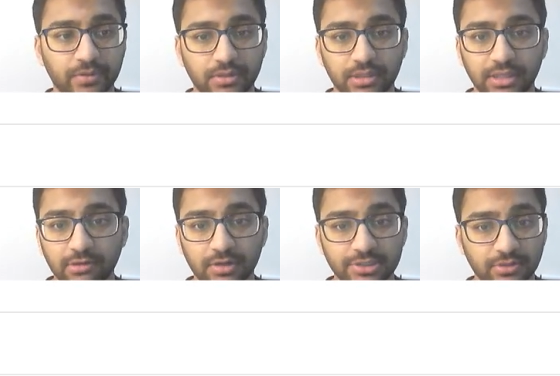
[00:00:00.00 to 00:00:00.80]
Uh, like
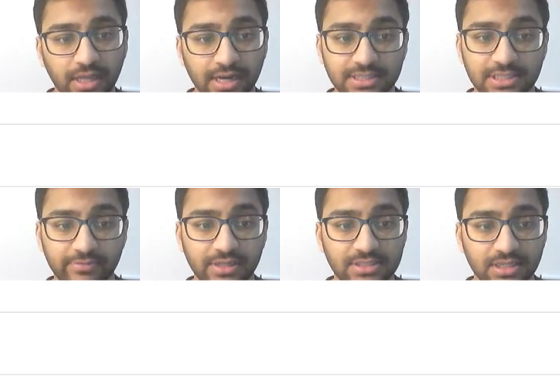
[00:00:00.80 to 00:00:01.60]
Russell a lot at
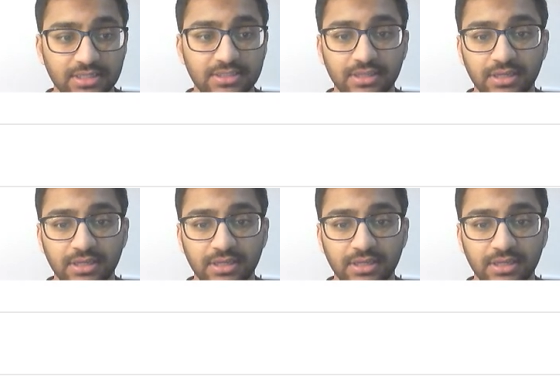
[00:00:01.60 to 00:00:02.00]
76.